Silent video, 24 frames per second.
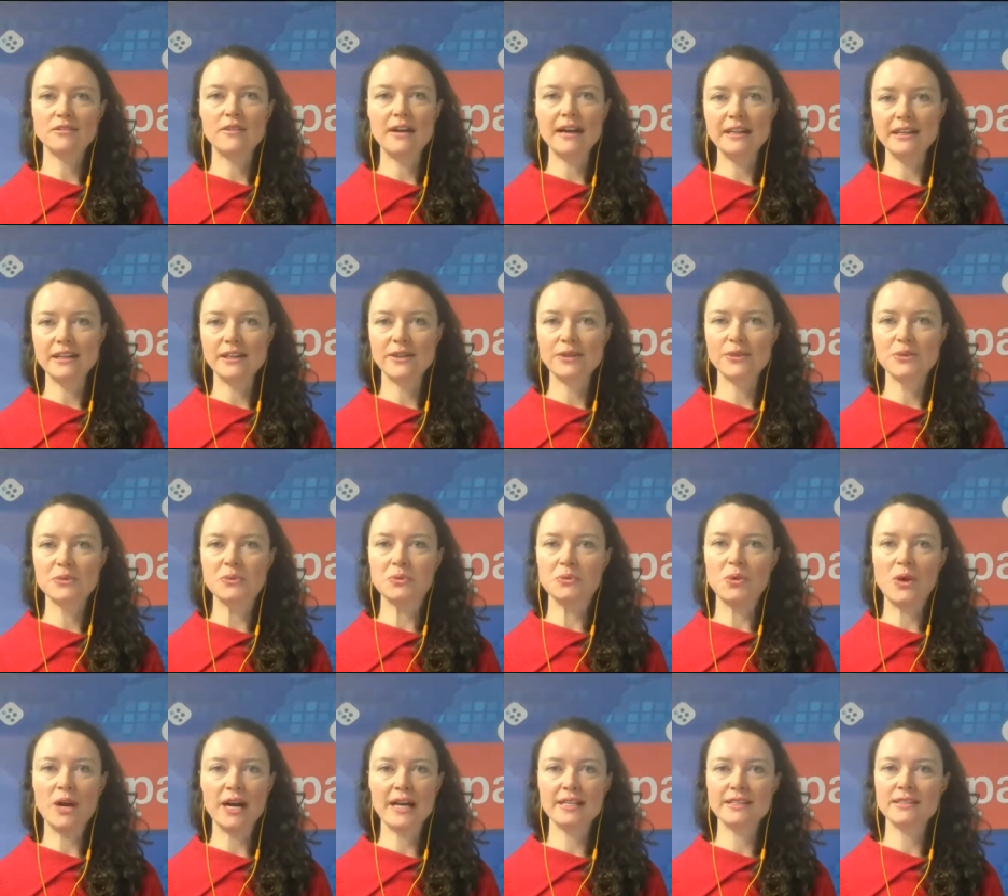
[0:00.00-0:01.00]
GREYNIER,
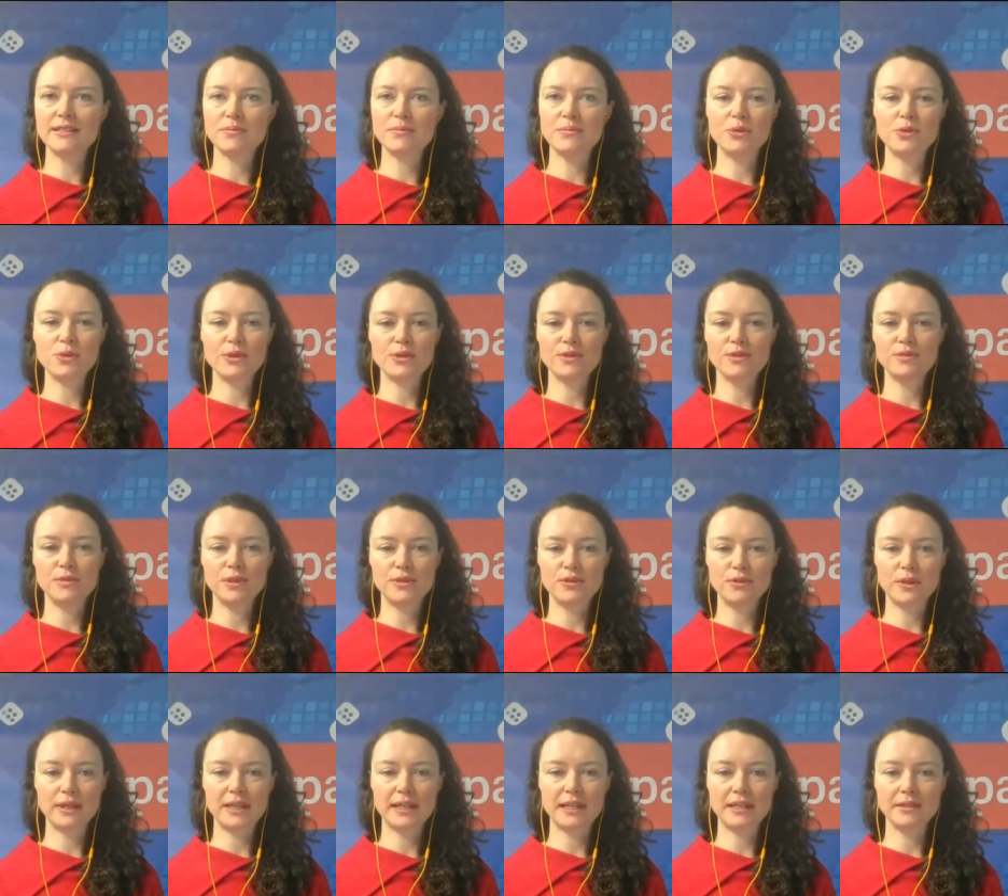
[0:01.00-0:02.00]
why is it important to move
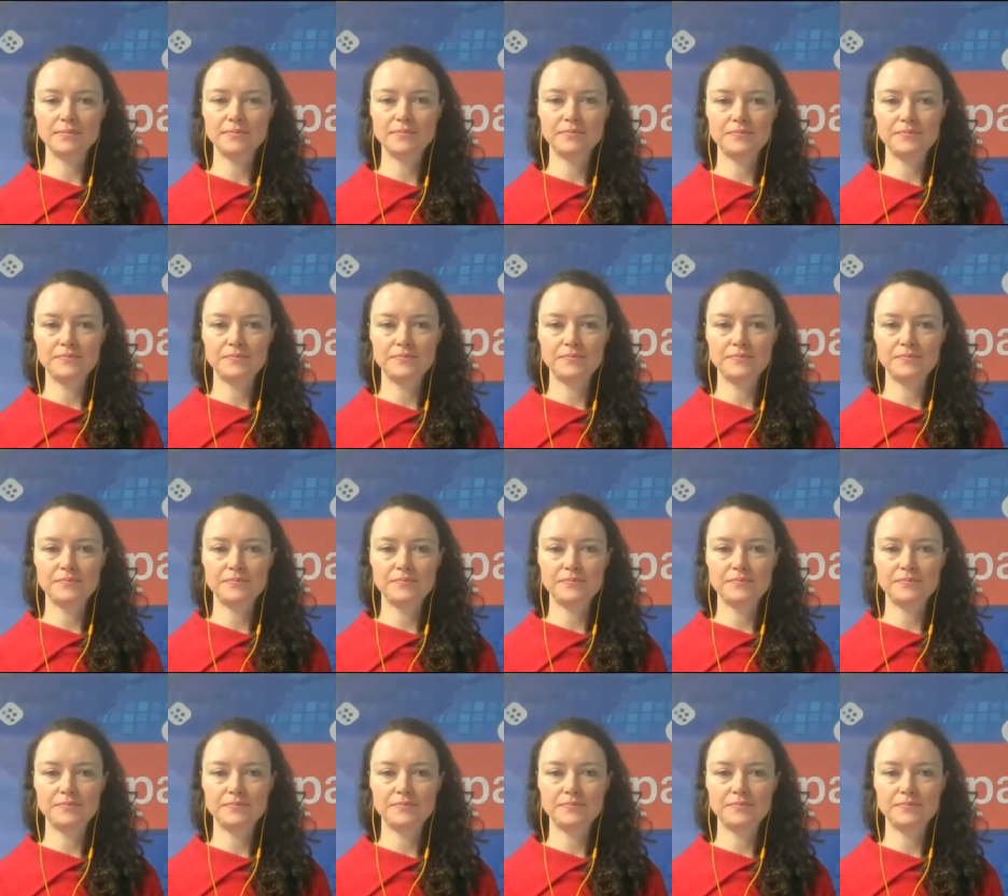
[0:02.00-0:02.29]
quickly?